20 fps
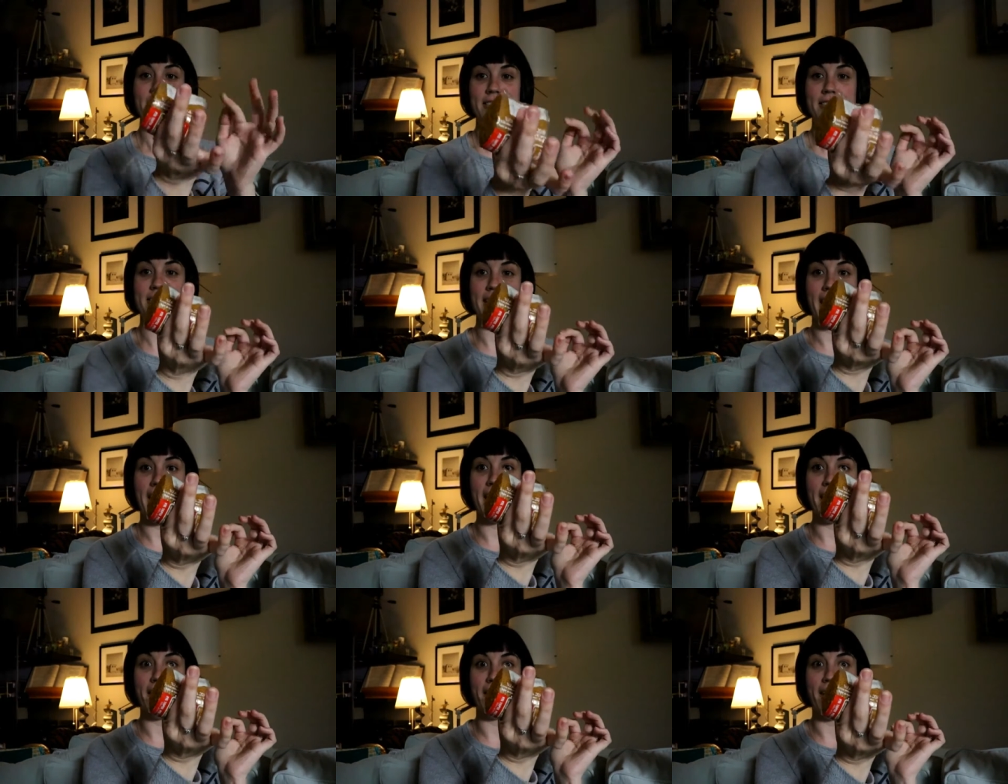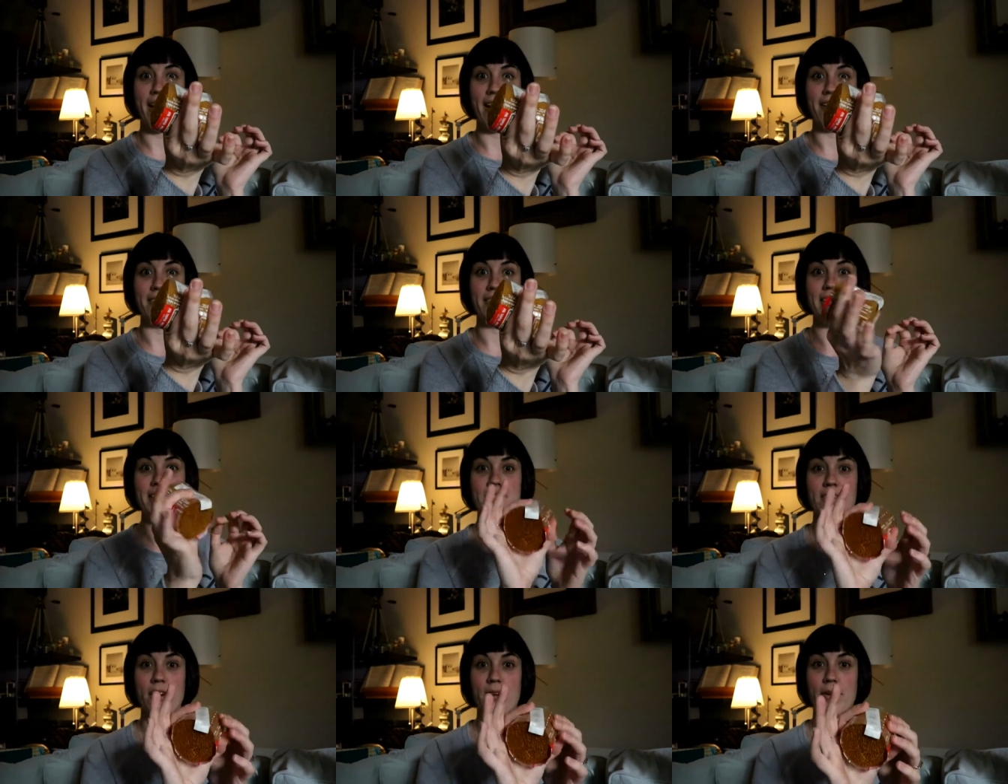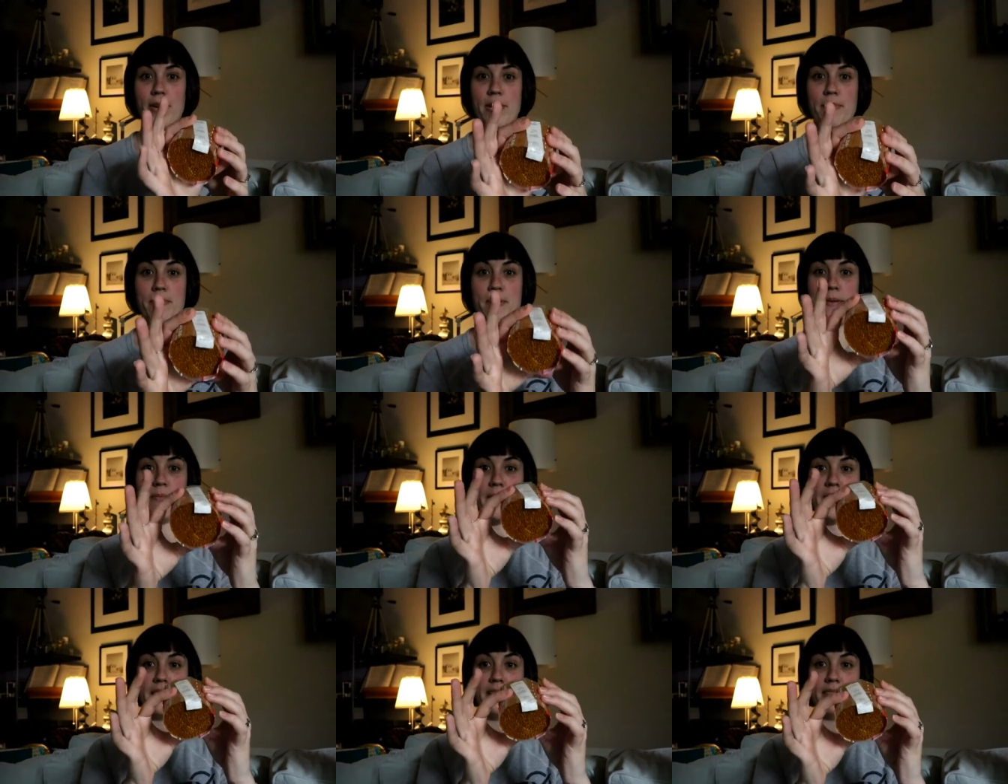tie it around these already
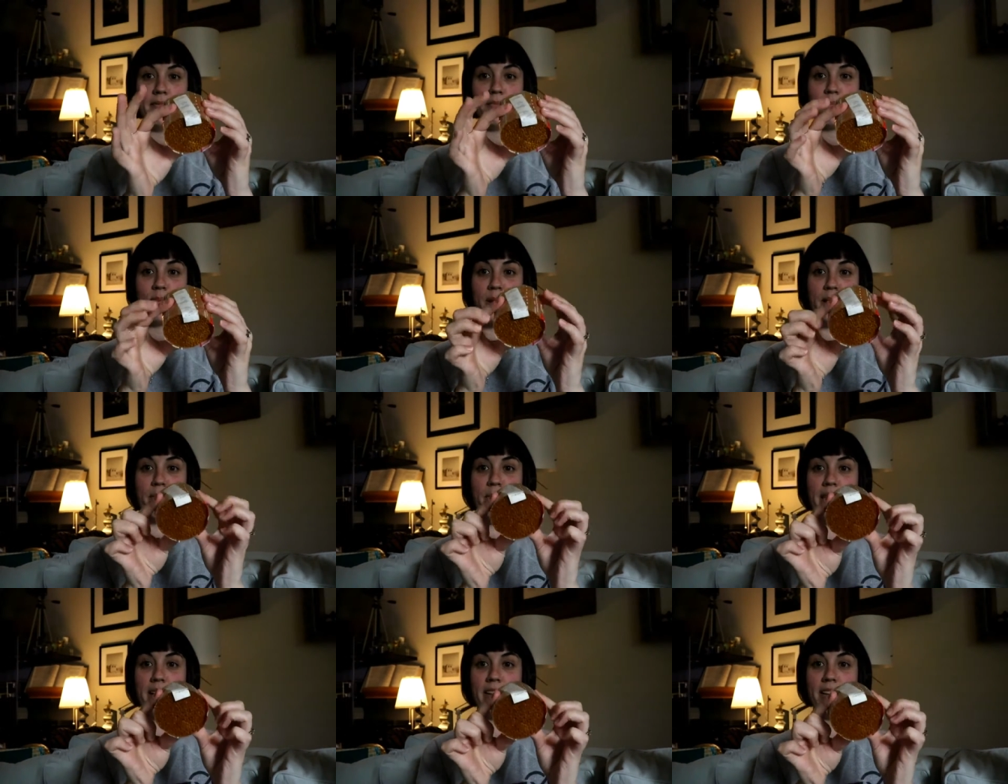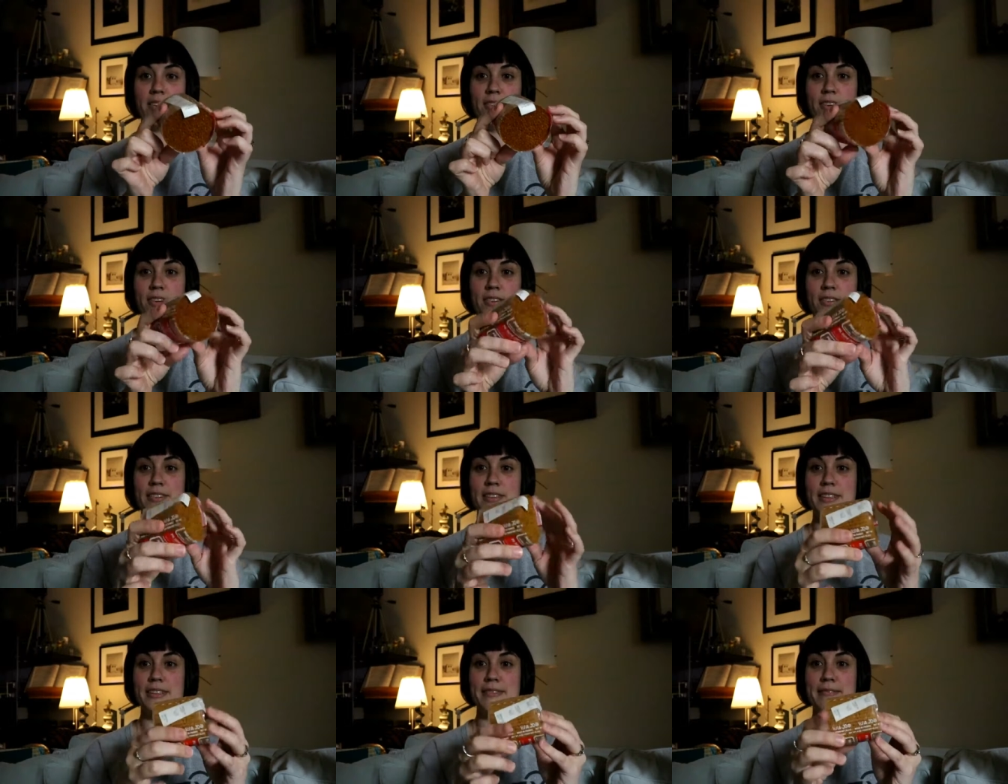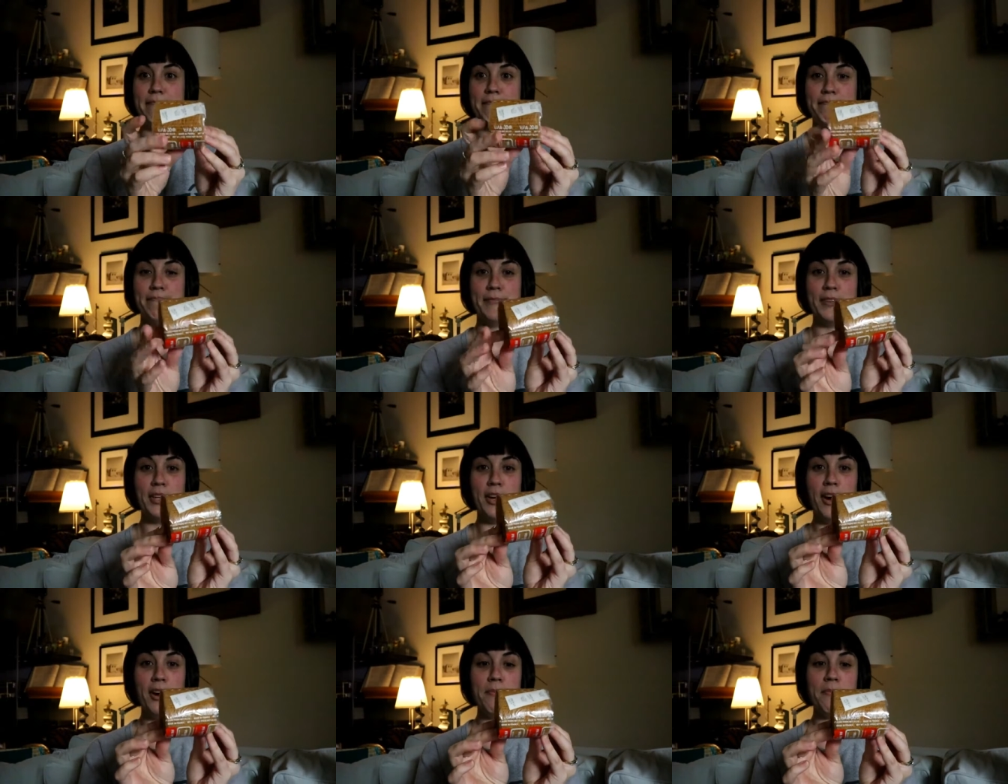pre-made little
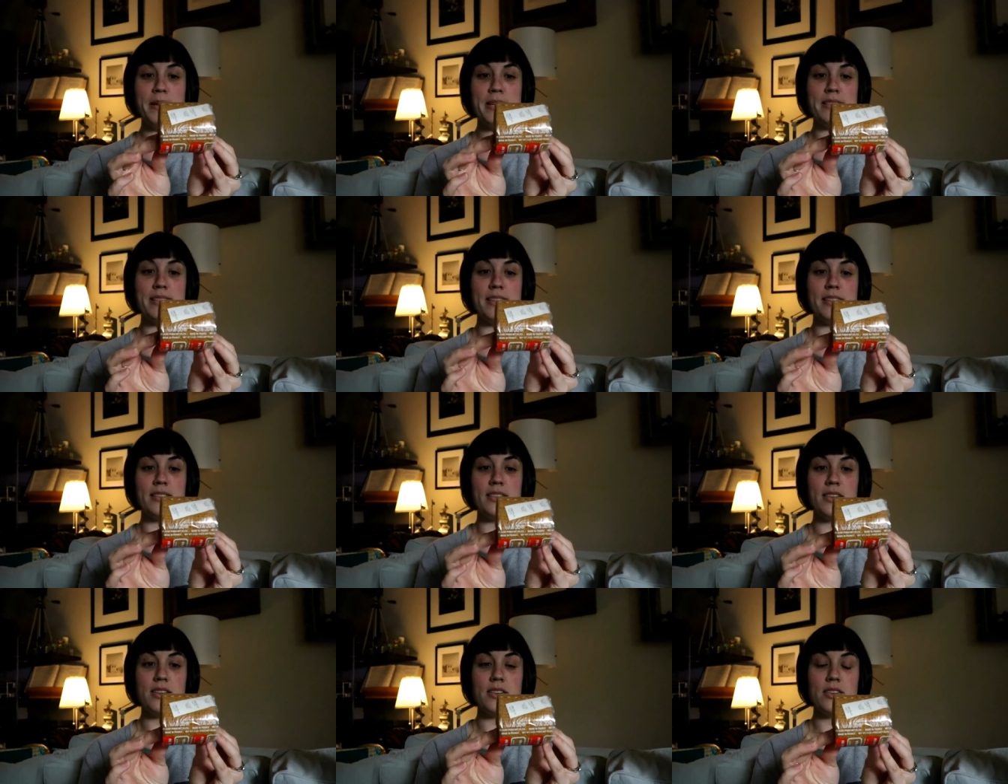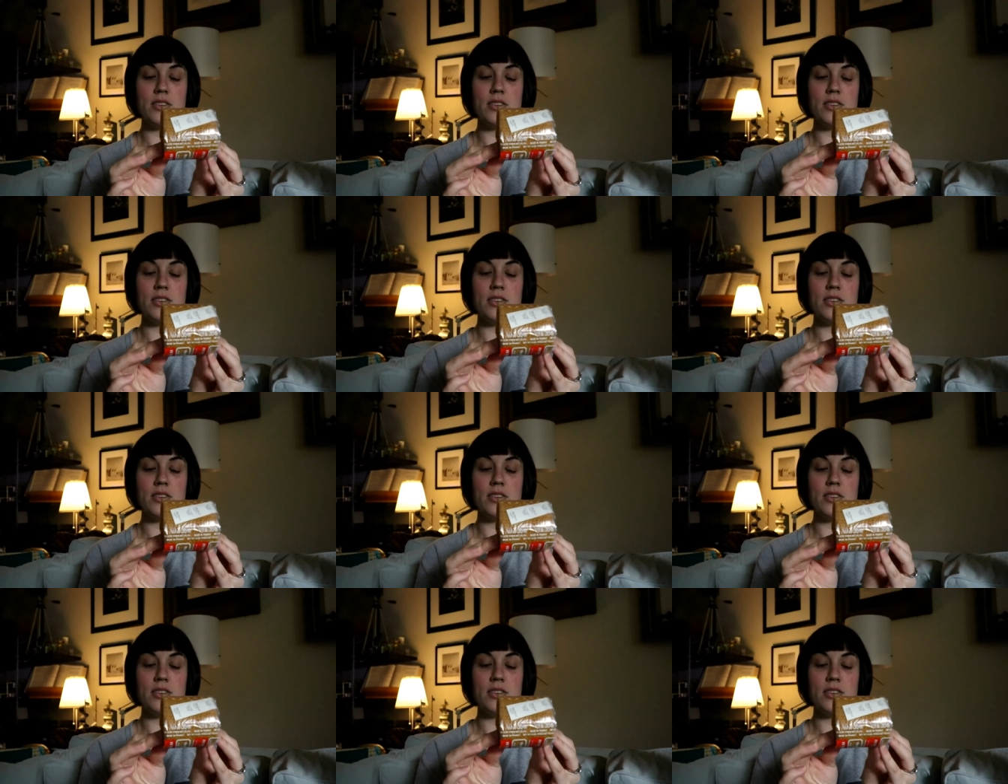yarn pieces.